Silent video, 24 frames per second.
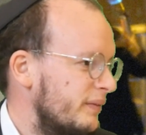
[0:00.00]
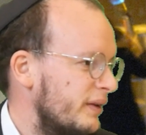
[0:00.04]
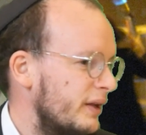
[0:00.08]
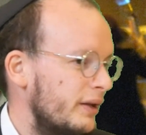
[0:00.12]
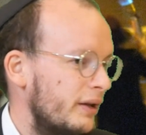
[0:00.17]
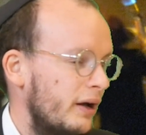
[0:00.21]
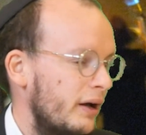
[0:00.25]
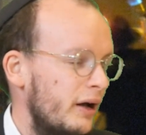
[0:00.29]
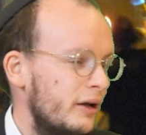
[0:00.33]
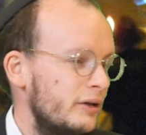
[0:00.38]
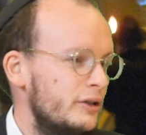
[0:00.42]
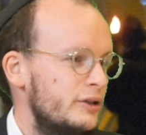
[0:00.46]

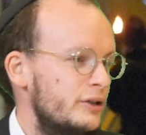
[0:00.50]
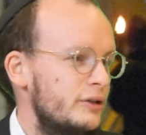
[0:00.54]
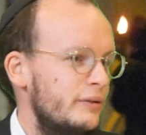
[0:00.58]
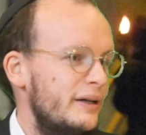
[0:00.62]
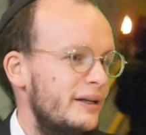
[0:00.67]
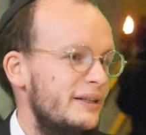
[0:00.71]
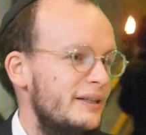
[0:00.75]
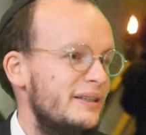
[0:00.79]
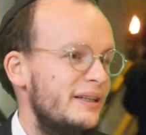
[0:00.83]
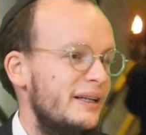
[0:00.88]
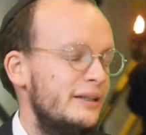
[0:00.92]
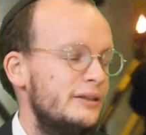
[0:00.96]
The answer
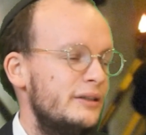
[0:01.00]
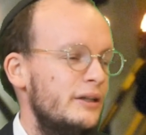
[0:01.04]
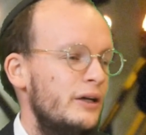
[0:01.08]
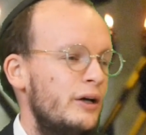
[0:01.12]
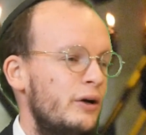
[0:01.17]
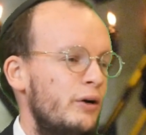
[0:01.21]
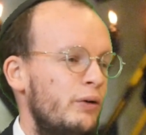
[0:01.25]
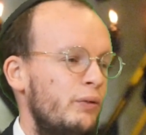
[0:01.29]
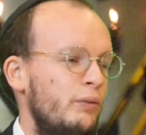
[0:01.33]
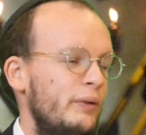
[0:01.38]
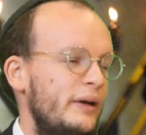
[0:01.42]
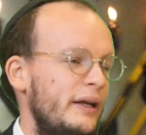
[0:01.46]
is that
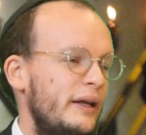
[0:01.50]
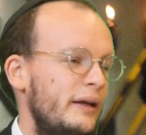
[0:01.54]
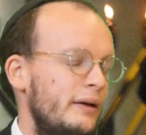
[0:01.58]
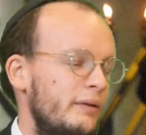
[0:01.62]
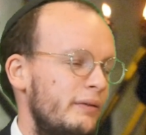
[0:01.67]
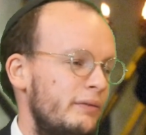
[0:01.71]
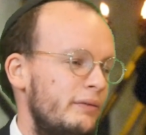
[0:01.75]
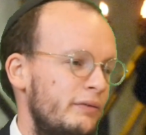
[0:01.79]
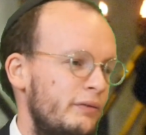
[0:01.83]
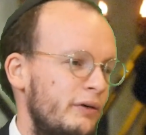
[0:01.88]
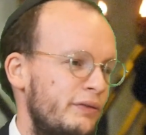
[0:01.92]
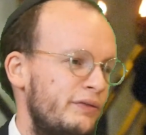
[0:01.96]
we
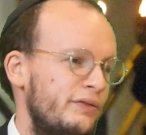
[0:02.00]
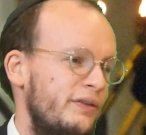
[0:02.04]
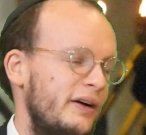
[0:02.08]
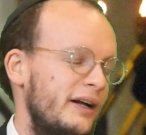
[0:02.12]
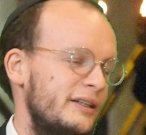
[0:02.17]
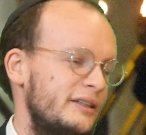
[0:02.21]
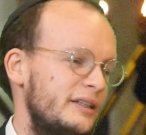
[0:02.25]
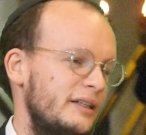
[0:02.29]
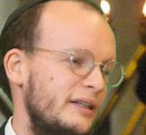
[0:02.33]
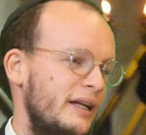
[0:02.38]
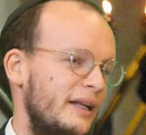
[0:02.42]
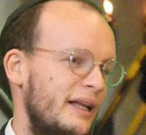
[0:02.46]
were
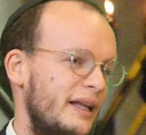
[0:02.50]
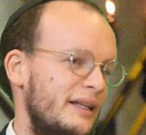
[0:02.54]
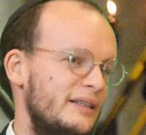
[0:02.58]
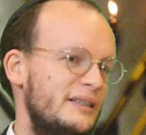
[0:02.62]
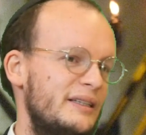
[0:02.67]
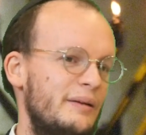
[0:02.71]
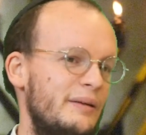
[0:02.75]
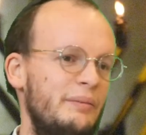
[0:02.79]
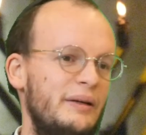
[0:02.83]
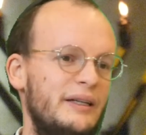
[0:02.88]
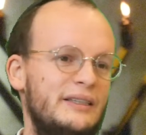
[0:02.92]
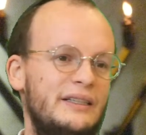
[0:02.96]
fighting against
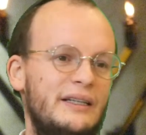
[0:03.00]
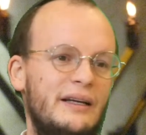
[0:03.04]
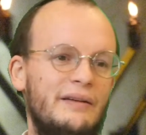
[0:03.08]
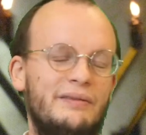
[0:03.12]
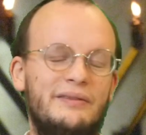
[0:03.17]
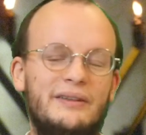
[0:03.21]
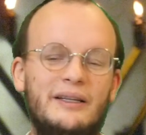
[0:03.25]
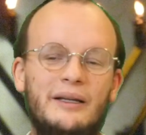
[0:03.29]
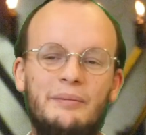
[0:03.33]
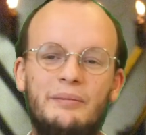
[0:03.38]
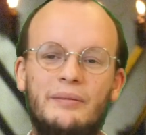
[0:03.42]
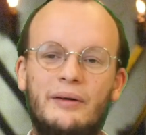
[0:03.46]
the
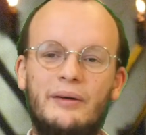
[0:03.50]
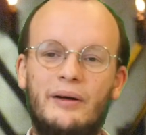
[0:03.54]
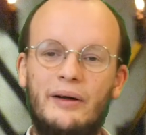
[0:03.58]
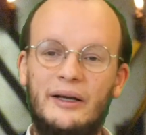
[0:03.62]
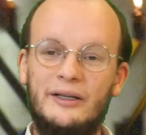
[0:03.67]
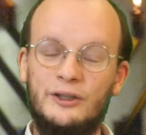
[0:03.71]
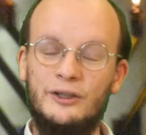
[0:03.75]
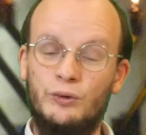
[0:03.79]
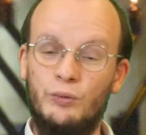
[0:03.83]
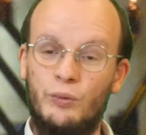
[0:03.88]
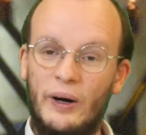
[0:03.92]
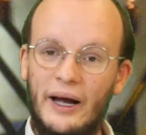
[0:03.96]
Mityavnim
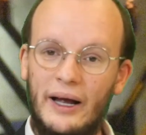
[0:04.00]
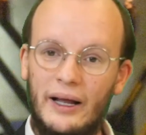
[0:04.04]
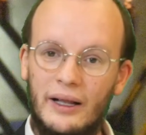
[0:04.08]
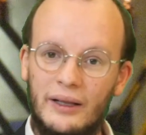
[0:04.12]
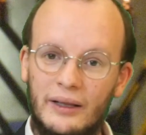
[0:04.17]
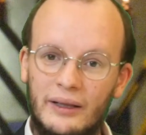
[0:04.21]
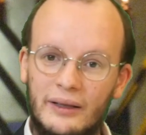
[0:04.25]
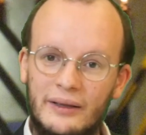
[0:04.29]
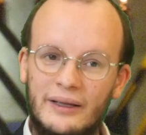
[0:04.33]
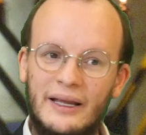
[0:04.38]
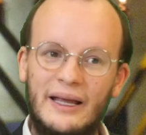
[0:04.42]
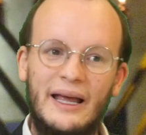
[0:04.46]
as
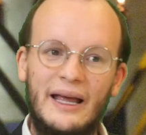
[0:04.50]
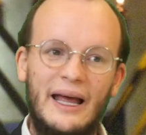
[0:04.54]
well,